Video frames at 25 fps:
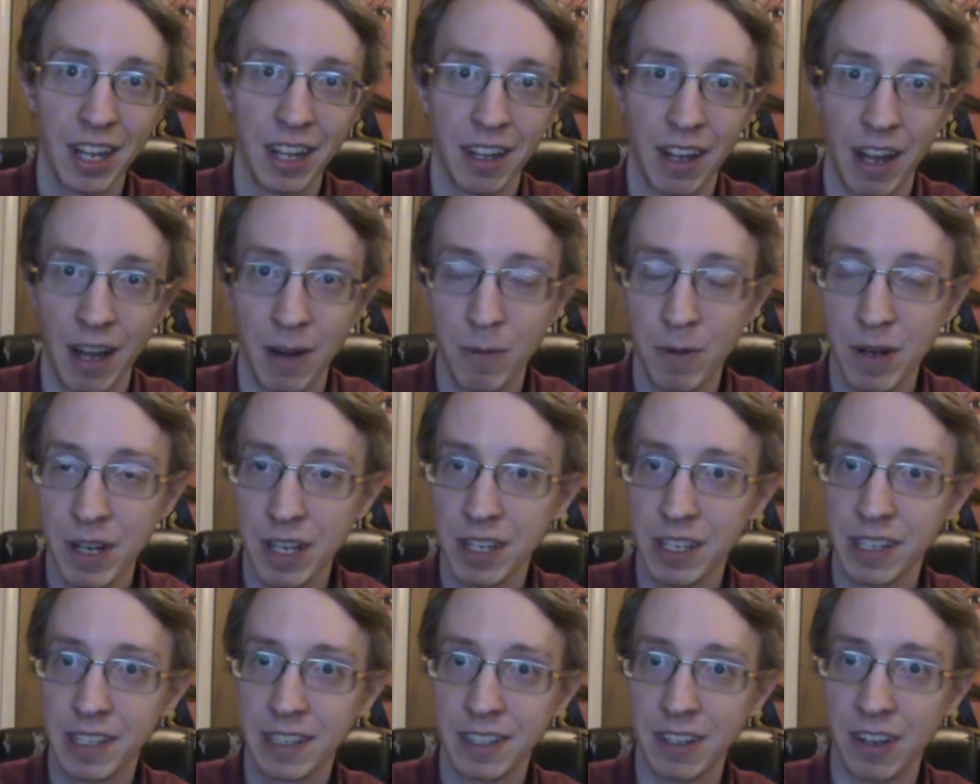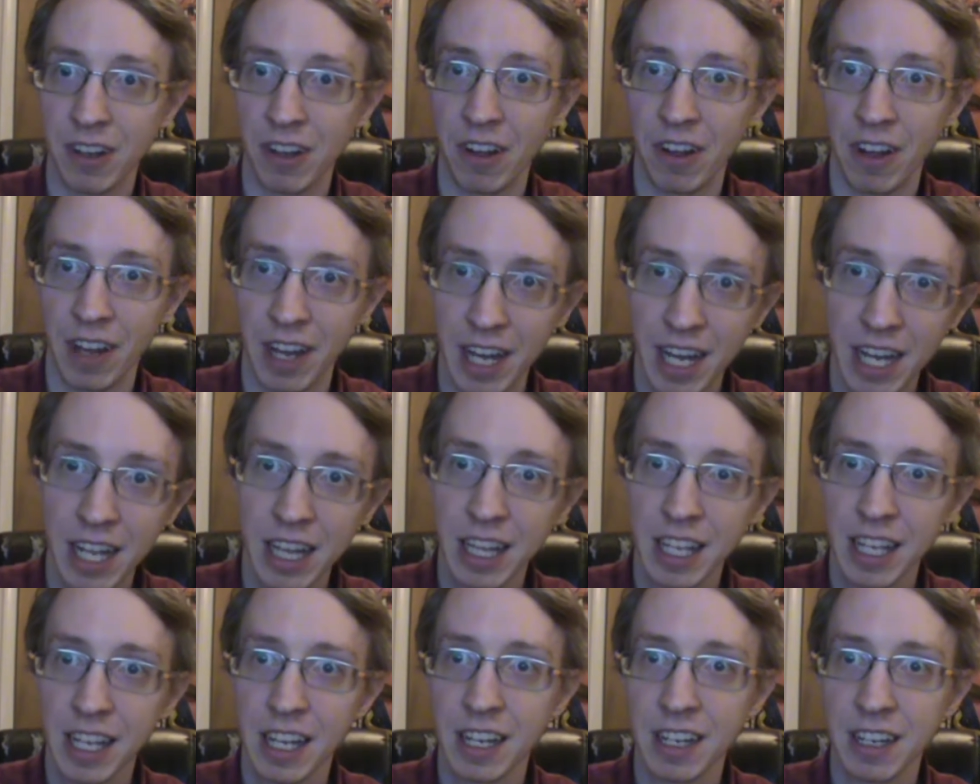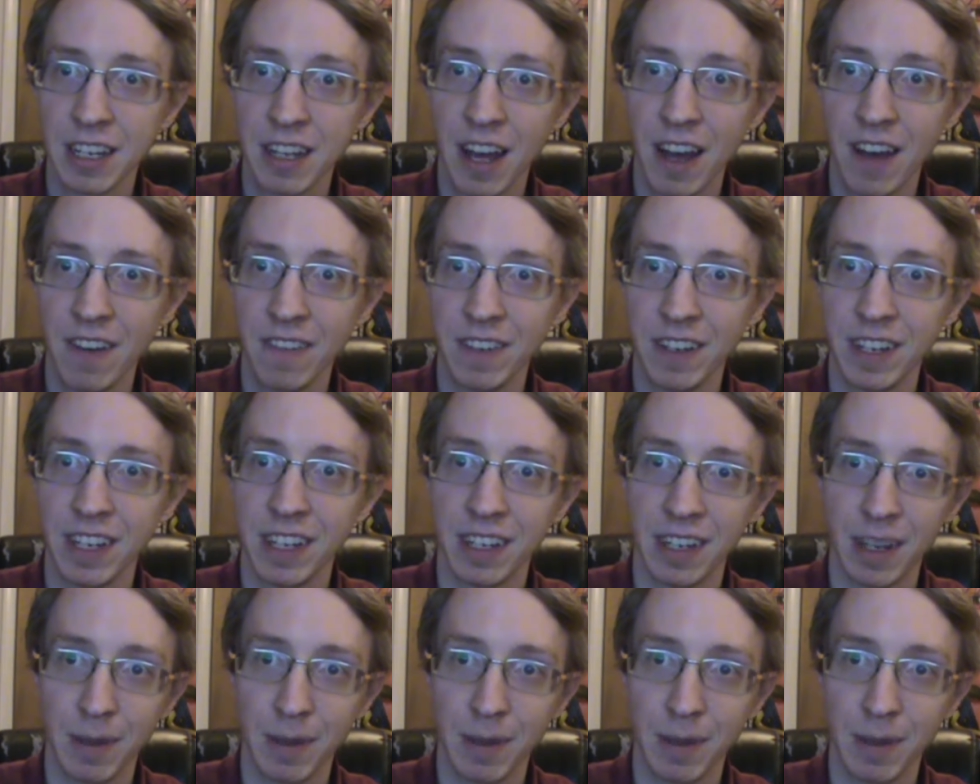I went and saw Alien Covenant.